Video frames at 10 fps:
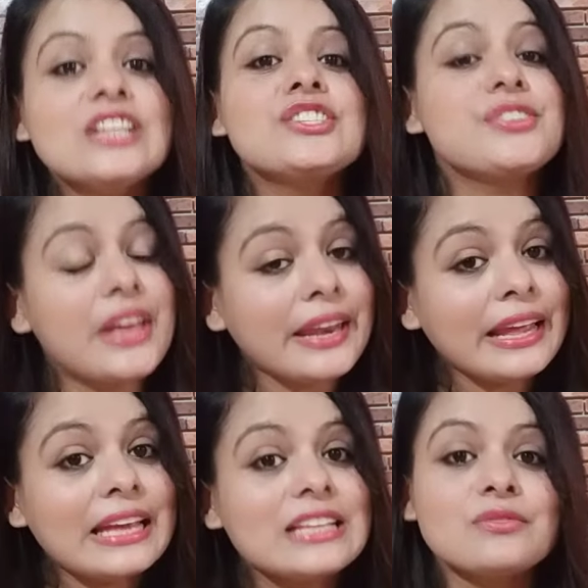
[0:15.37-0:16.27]

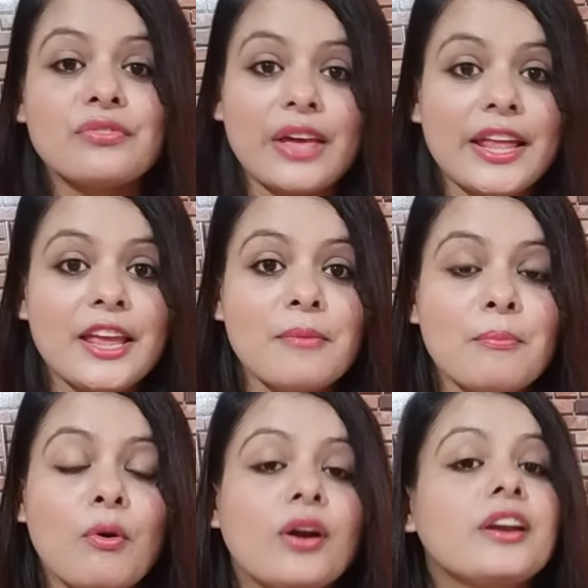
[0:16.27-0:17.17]
sharing is very
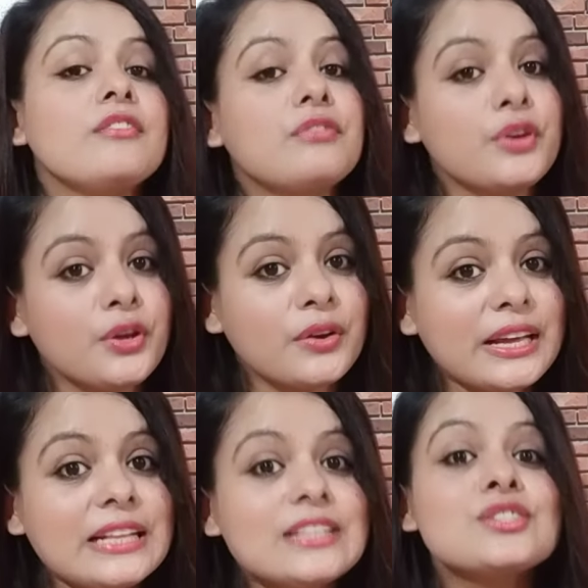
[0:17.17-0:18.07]
important for your
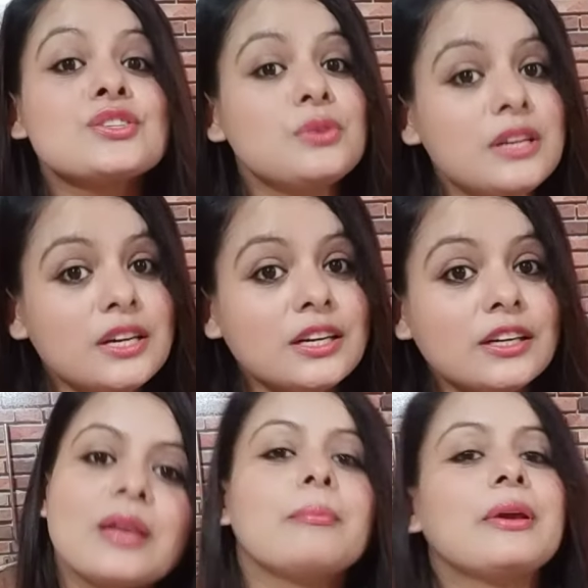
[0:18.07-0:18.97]
kids to
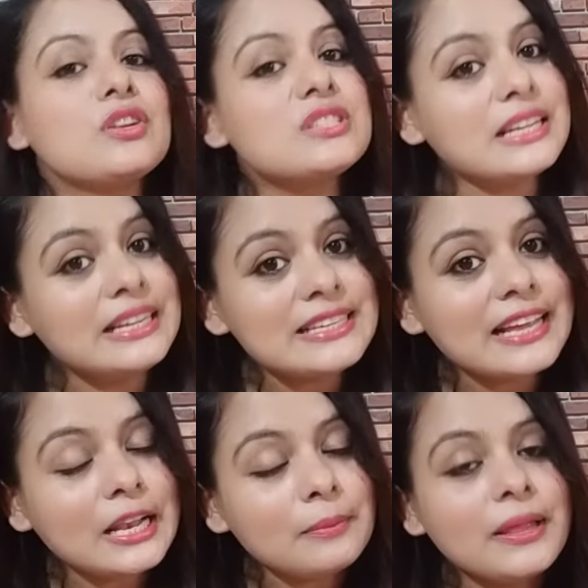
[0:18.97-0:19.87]
learn because it
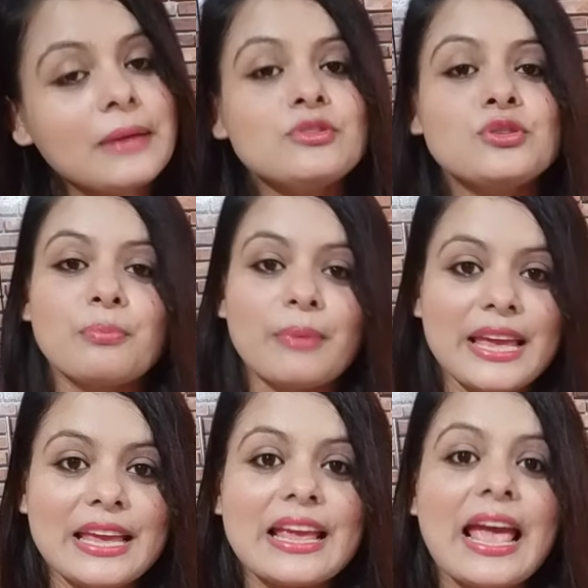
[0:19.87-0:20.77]
helps them to
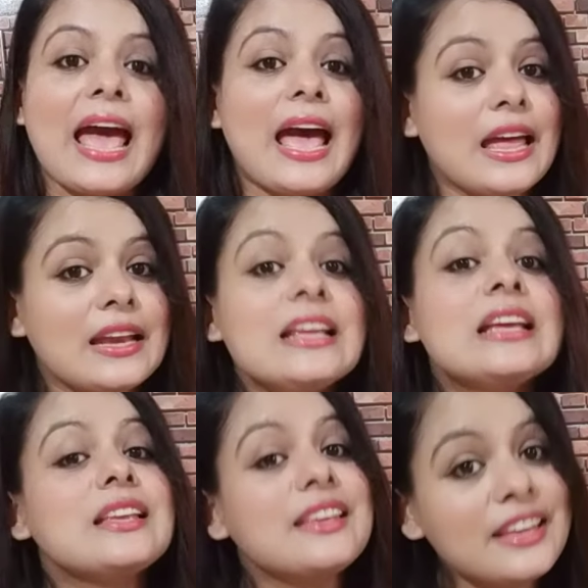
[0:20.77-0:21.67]
make and
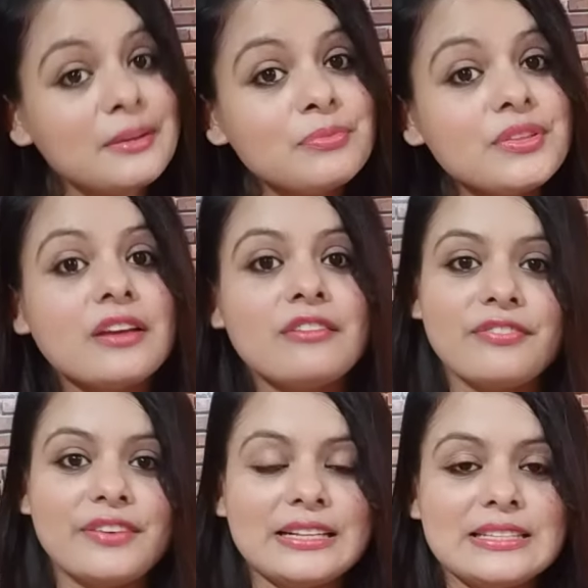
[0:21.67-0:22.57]
keep their
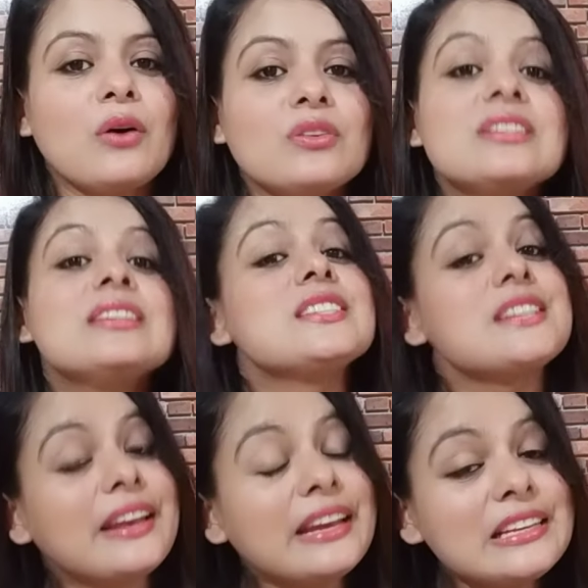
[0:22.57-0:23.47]
friends
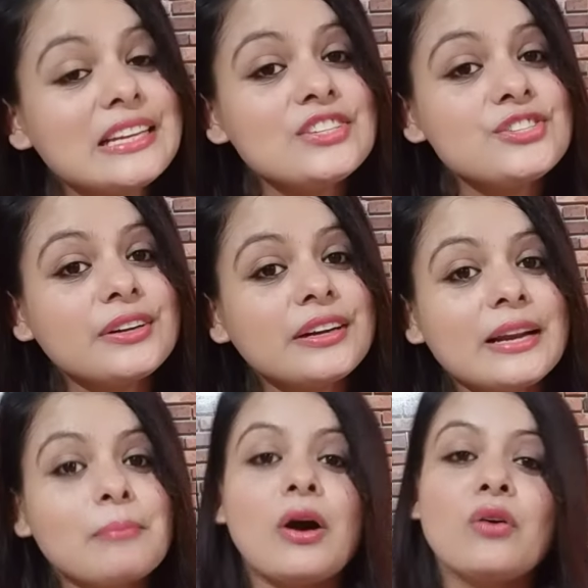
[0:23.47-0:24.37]
sharing teach
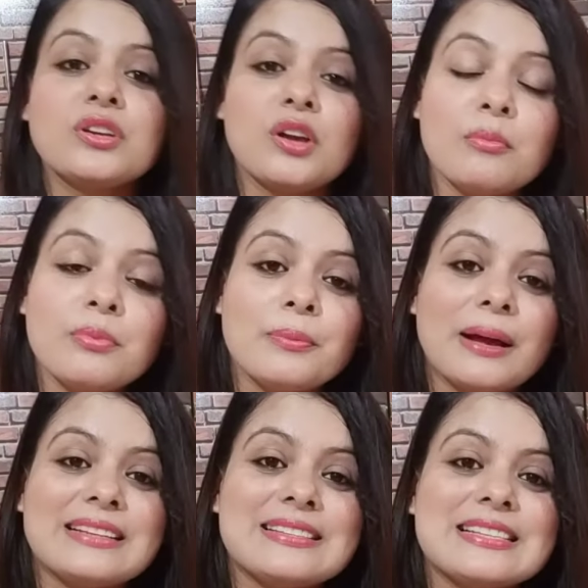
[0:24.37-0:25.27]
children about
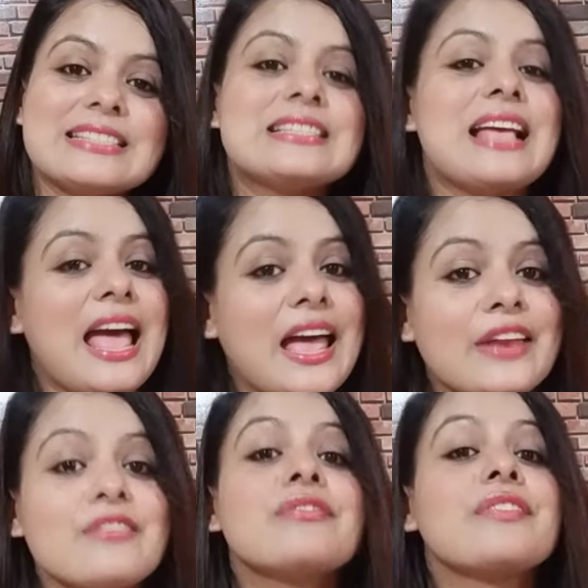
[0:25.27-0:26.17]
compromises
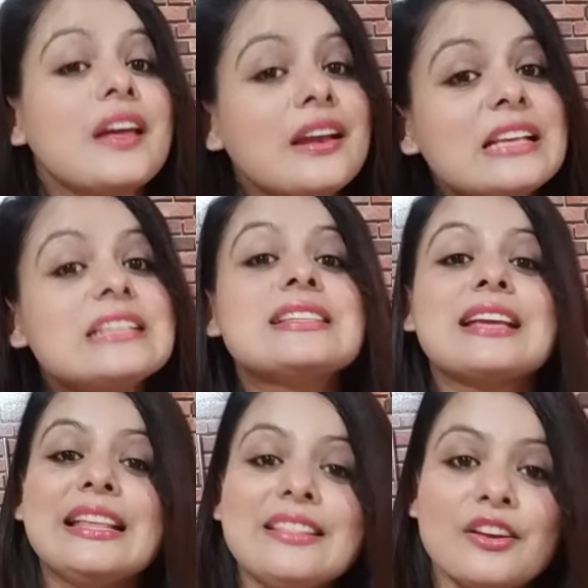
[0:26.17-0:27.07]
and fairness
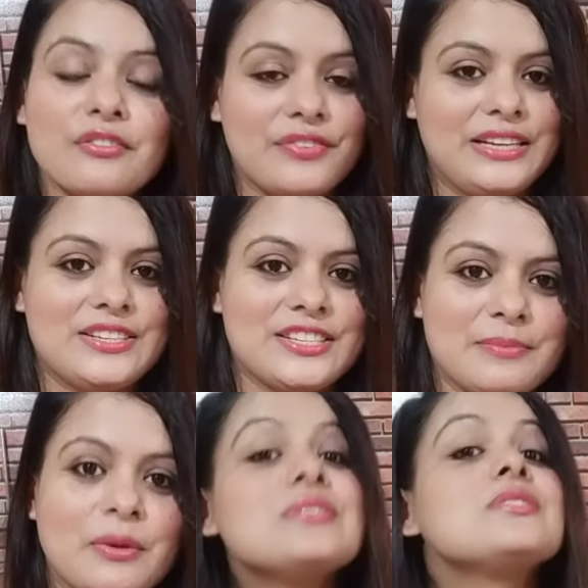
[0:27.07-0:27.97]
in their
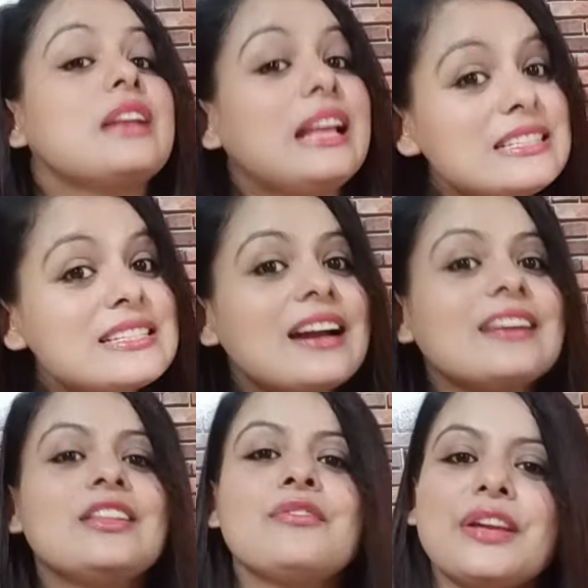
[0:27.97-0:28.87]
friendship so let's start
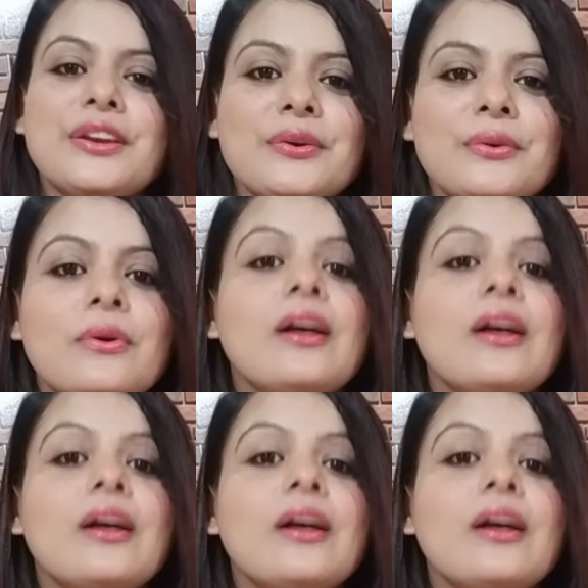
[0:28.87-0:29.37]
the video